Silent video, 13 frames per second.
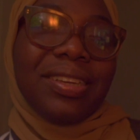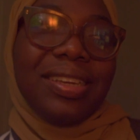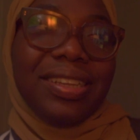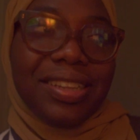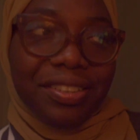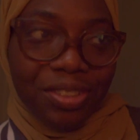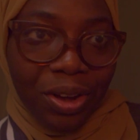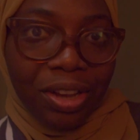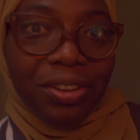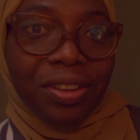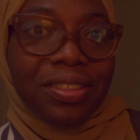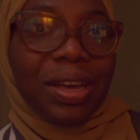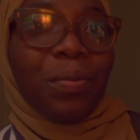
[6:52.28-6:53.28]
there's
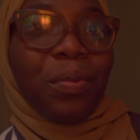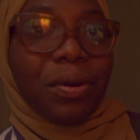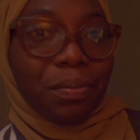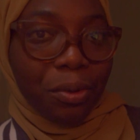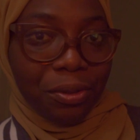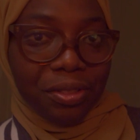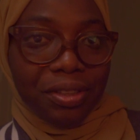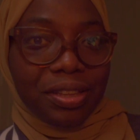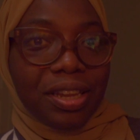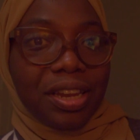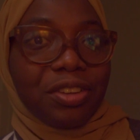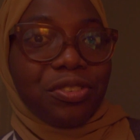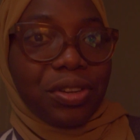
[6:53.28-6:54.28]
one more thing
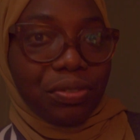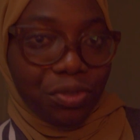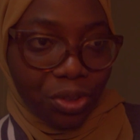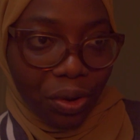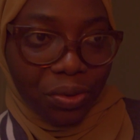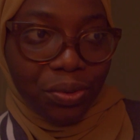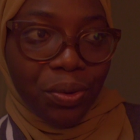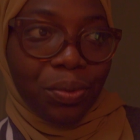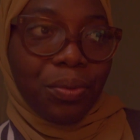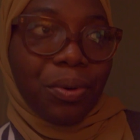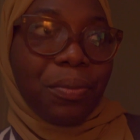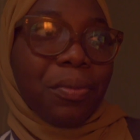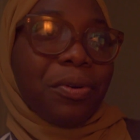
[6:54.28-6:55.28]
that I should have done, or
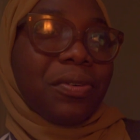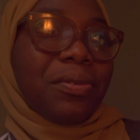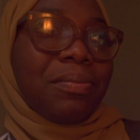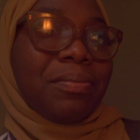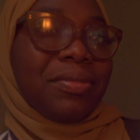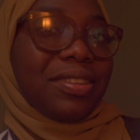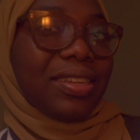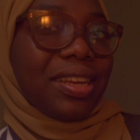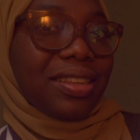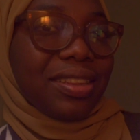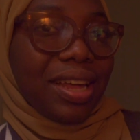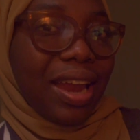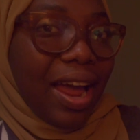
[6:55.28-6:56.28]
one more
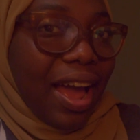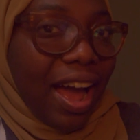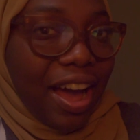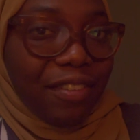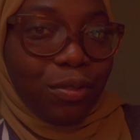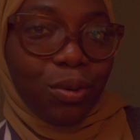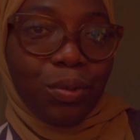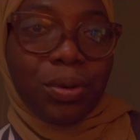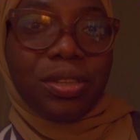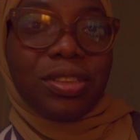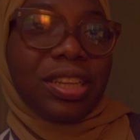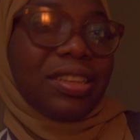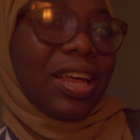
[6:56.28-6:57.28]
mistake that I have, or
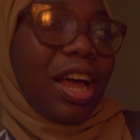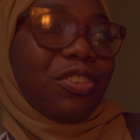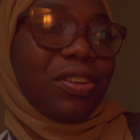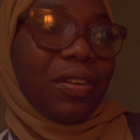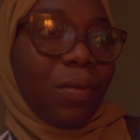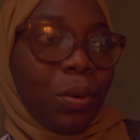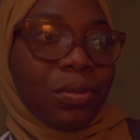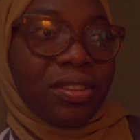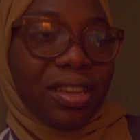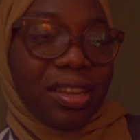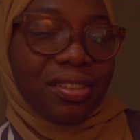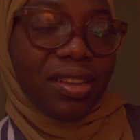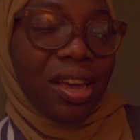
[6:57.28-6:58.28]
one thing that I should have
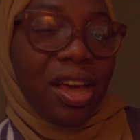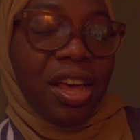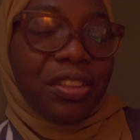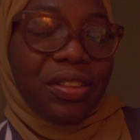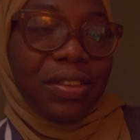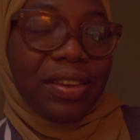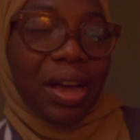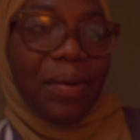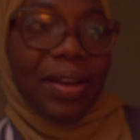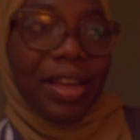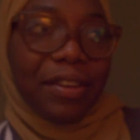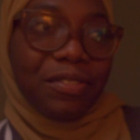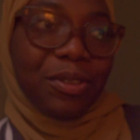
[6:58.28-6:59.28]
altered. So now I
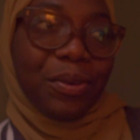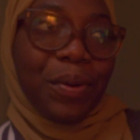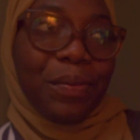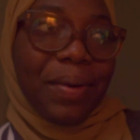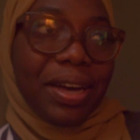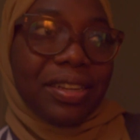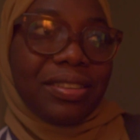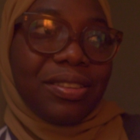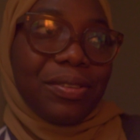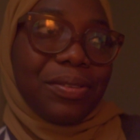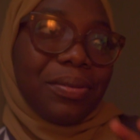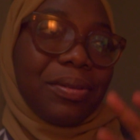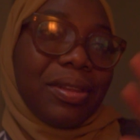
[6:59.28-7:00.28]
have to go back to